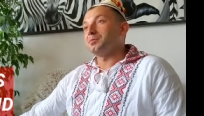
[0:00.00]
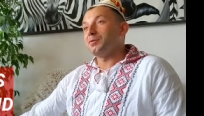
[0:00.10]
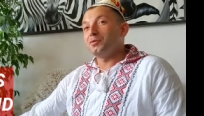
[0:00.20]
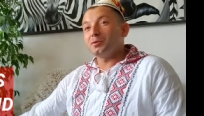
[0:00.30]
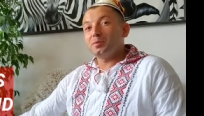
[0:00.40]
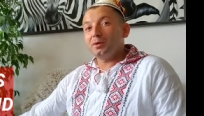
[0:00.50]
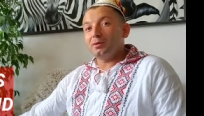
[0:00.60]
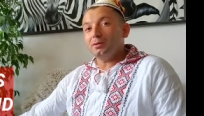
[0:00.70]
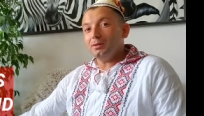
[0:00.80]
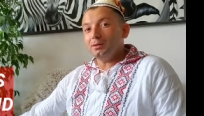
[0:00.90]

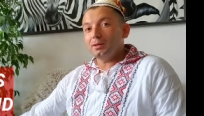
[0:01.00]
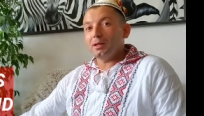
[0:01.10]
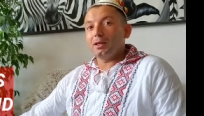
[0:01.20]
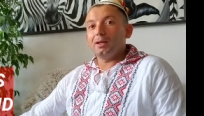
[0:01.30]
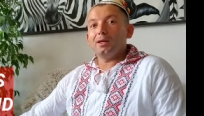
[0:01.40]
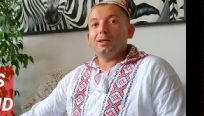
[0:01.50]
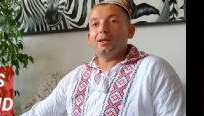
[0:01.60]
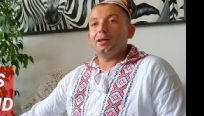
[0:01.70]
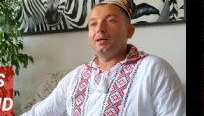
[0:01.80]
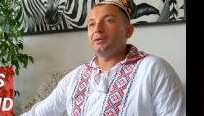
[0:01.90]
Football
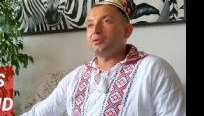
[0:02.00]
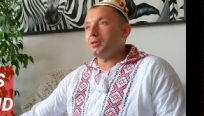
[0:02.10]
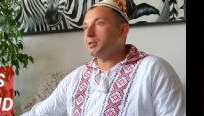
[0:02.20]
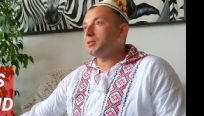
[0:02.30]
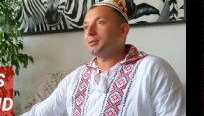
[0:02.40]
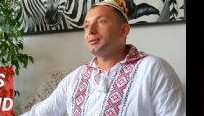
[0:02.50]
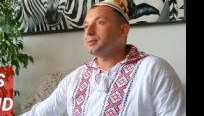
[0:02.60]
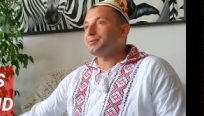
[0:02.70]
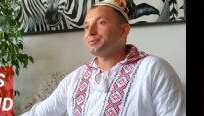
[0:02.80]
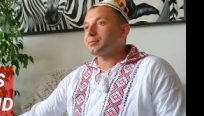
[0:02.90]
and religion.
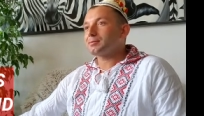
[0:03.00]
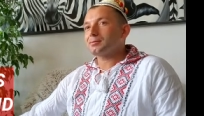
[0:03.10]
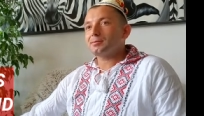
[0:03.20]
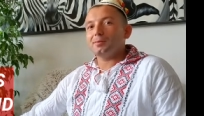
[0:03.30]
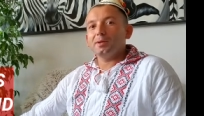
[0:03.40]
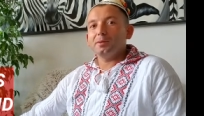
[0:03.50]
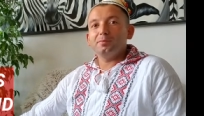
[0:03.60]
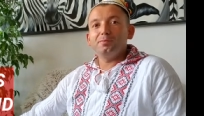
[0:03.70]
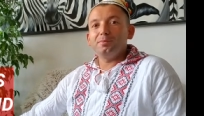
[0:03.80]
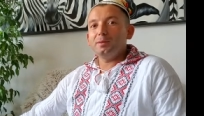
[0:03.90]

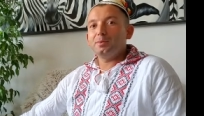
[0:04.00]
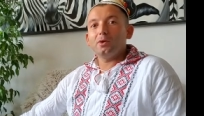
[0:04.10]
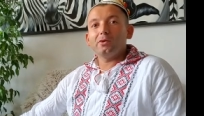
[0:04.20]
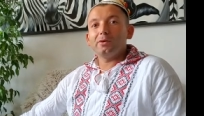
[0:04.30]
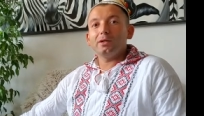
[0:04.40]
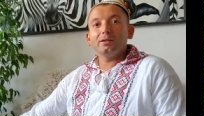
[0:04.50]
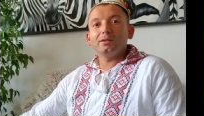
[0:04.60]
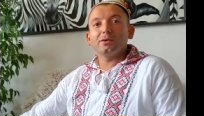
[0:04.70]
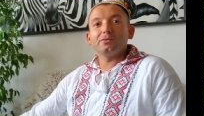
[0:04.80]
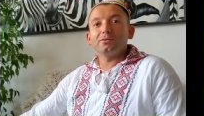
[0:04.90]
People are rarely
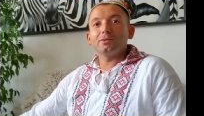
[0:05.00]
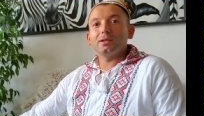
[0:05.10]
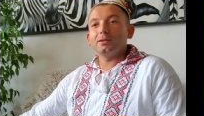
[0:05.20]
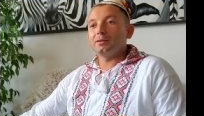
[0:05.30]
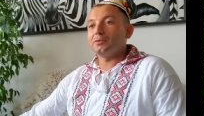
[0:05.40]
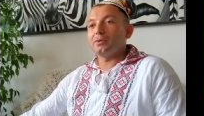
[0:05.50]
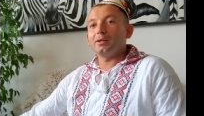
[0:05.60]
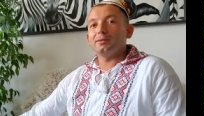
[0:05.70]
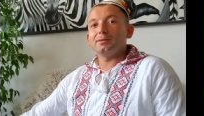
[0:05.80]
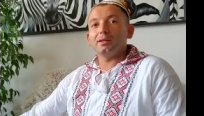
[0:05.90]
confronting
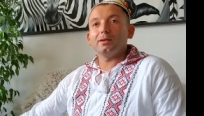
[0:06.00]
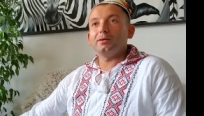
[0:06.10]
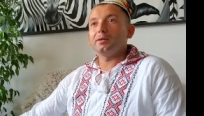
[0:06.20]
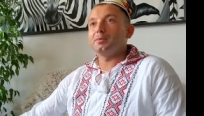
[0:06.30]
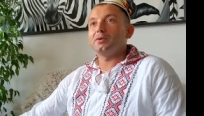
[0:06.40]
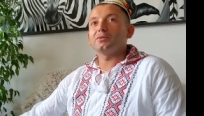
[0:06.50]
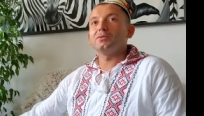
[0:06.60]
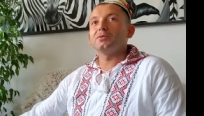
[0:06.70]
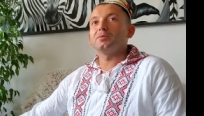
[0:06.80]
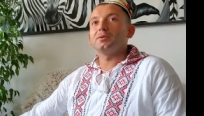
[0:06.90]
when they hear about
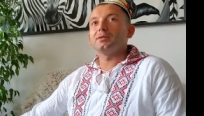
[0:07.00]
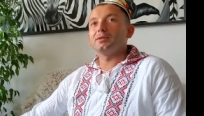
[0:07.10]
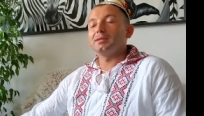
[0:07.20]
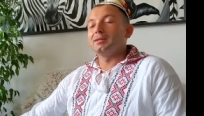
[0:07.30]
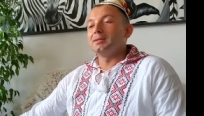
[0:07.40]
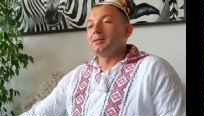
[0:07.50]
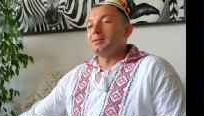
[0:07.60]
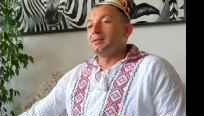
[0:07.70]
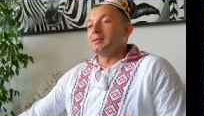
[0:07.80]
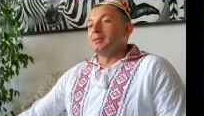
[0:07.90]
football
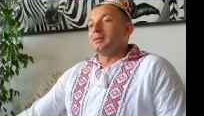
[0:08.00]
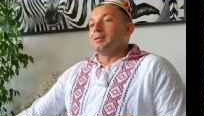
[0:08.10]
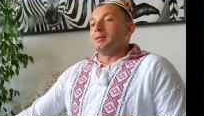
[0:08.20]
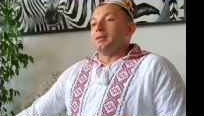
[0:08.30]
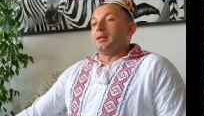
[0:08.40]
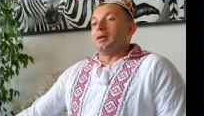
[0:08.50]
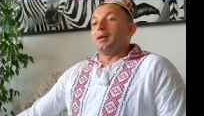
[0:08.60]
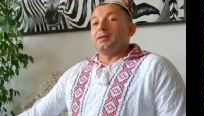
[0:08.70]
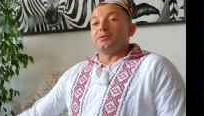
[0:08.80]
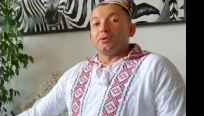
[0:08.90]

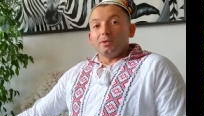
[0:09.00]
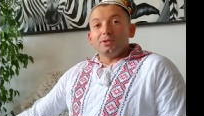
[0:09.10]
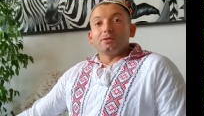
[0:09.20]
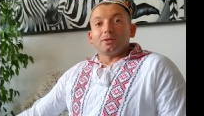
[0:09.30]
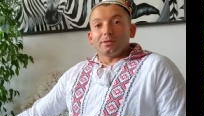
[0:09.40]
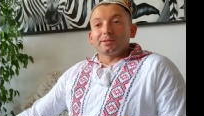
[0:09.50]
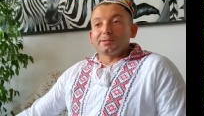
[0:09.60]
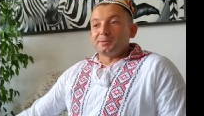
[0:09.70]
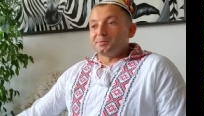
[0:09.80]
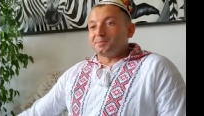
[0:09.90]
and religion also.